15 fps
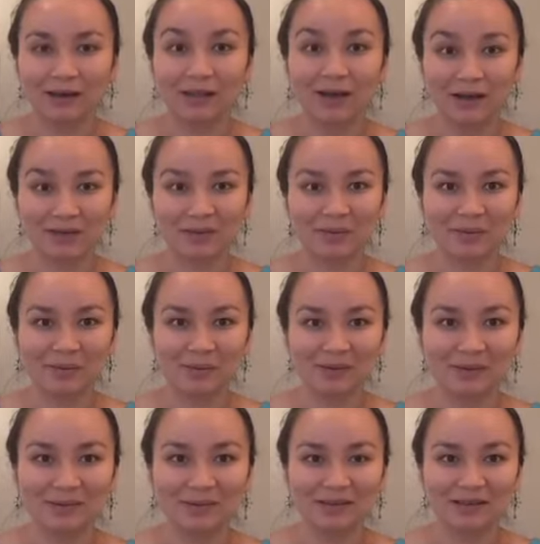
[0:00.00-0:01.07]
that's what my
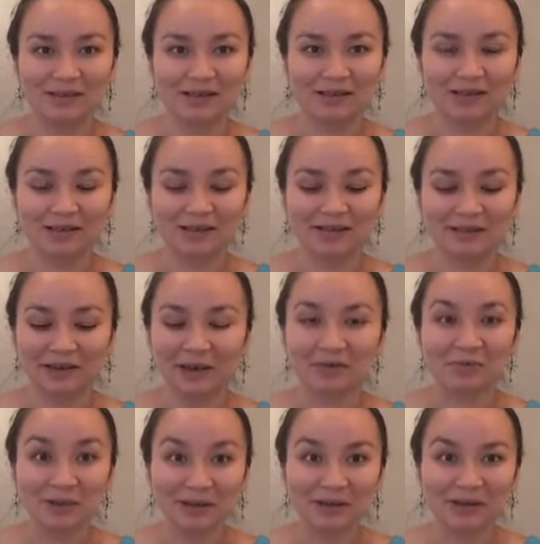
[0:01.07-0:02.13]
baby looks like. Like, I
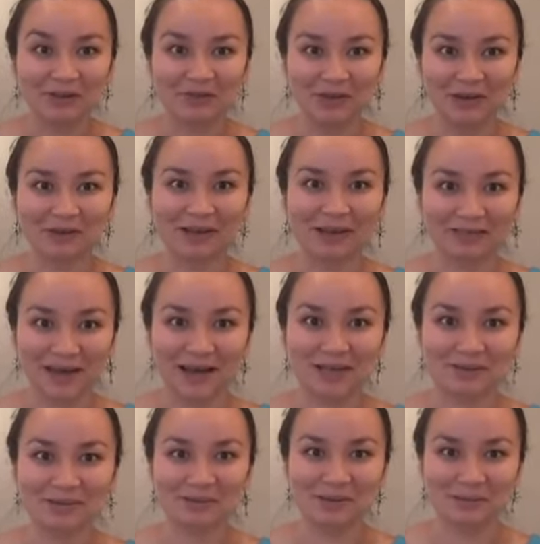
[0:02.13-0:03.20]
really feel like
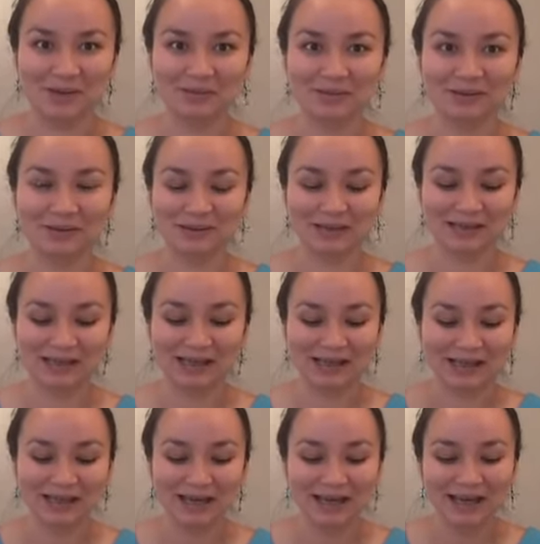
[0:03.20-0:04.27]
that's what my baby looks
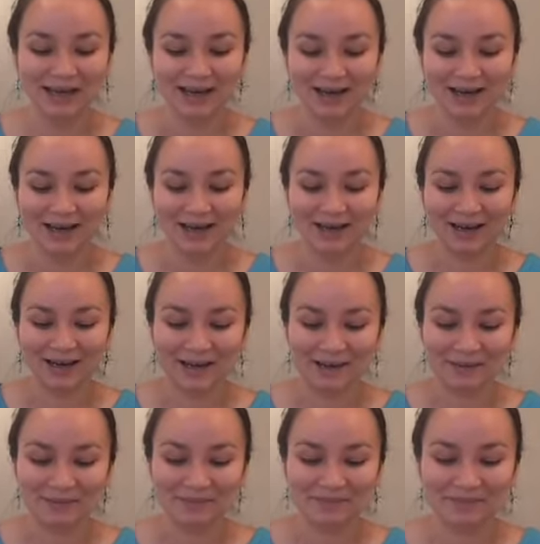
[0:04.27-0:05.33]
like.
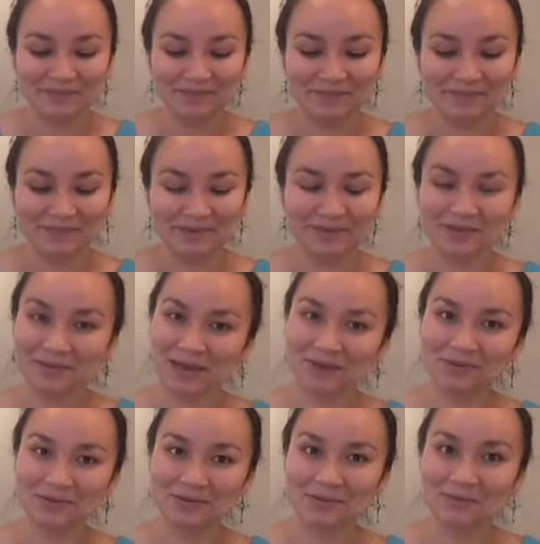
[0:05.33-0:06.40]
So
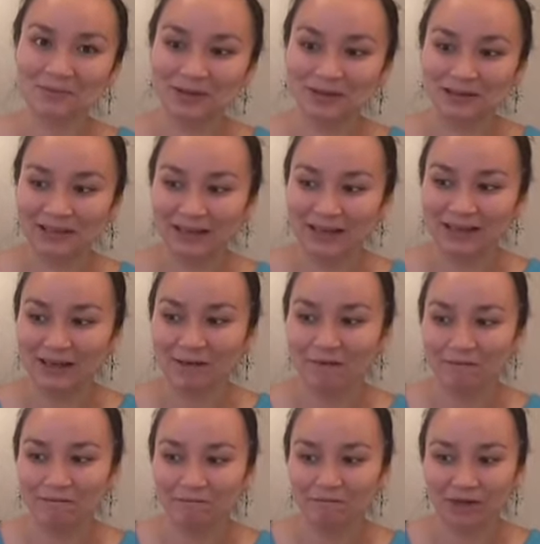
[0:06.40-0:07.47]
that was really
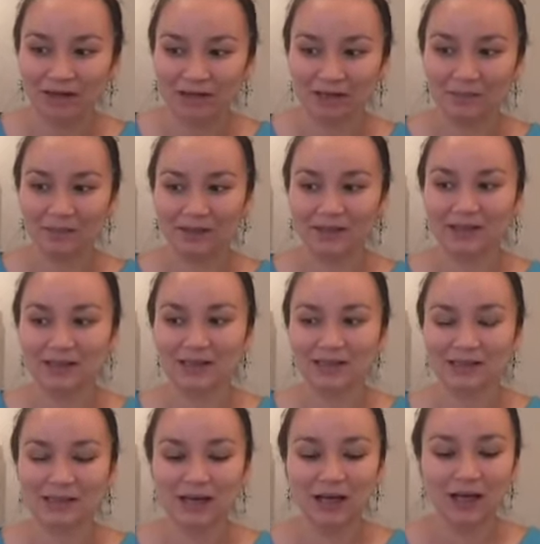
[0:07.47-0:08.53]
fun
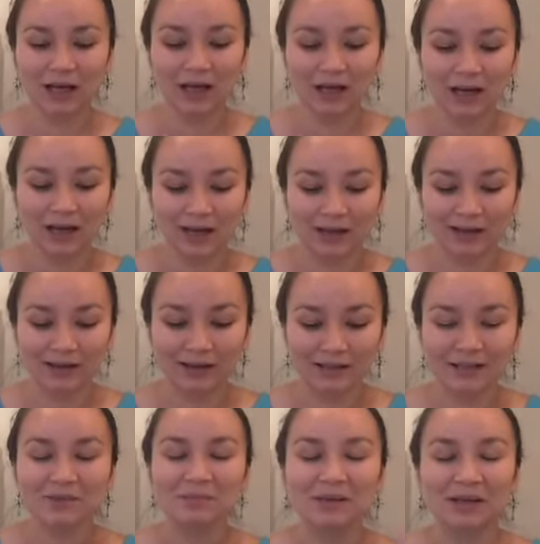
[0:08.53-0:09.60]
because it,
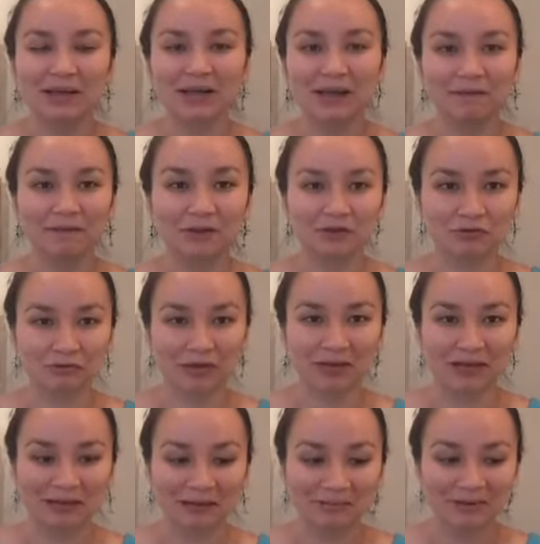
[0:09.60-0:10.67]
to me in the
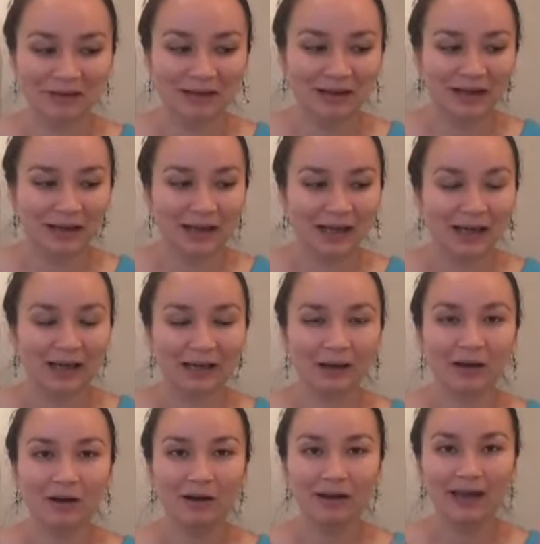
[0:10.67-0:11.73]
dream,
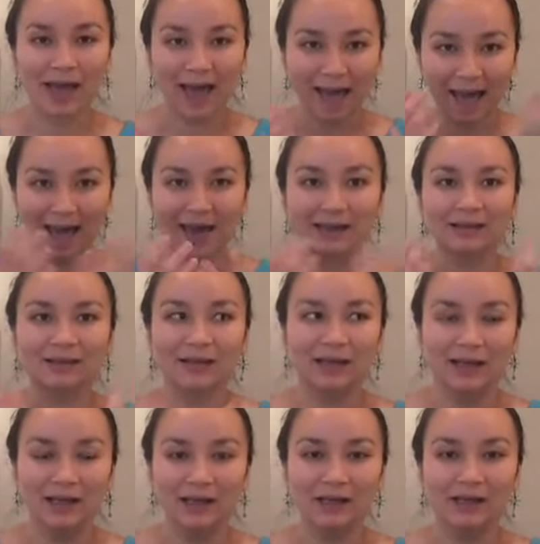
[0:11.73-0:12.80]
it had
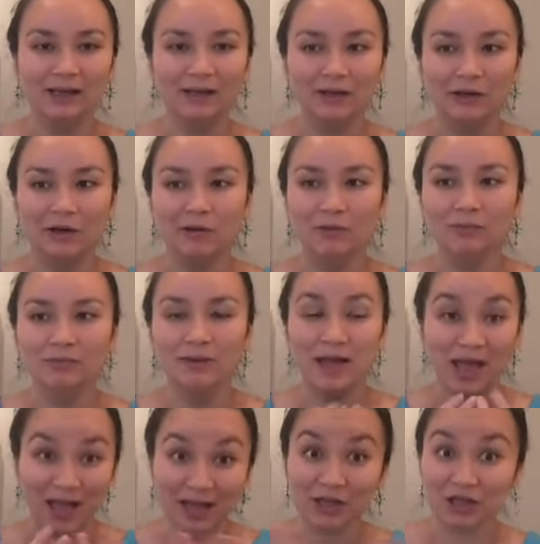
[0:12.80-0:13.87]
like, you know,
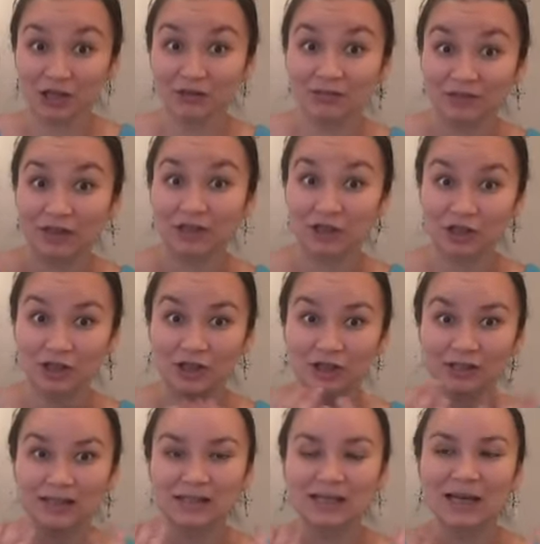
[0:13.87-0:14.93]
Asian
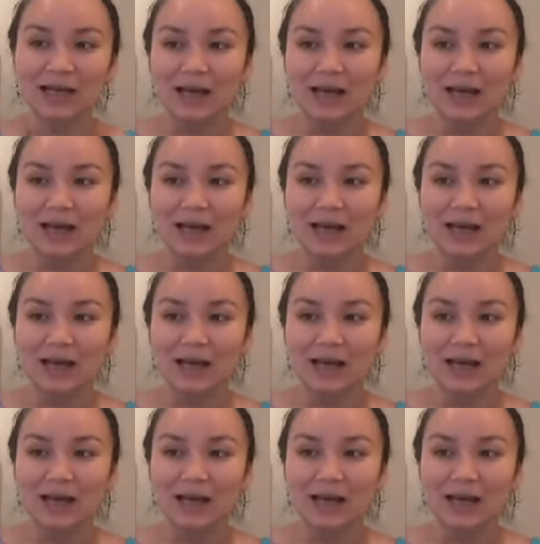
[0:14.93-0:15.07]
features,